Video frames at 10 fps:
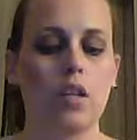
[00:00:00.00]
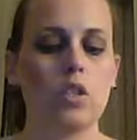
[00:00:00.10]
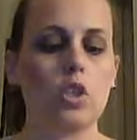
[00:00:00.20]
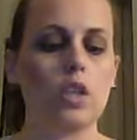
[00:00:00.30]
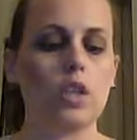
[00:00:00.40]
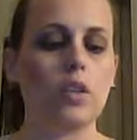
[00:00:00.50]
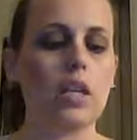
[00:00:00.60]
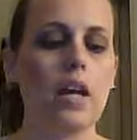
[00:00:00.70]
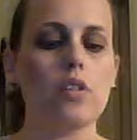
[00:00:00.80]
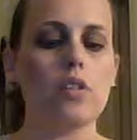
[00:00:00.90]
She only
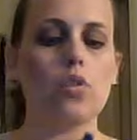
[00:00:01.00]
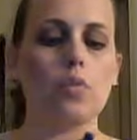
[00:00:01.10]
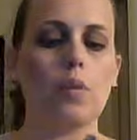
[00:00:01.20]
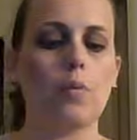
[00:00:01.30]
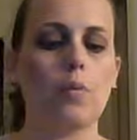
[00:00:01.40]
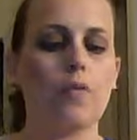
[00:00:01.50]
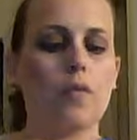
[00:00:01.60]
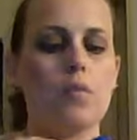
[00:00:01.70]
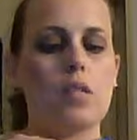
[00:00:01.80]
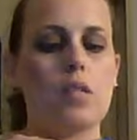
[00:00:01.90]
has three
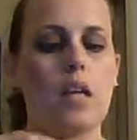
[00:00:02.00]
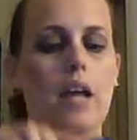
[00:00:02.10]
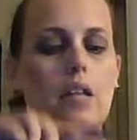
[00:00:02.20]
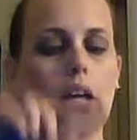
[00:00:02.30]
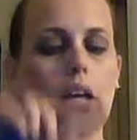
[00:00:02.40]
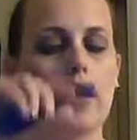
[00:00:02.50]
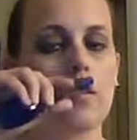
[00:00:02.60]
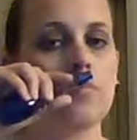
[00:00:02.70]
perfumes that I like.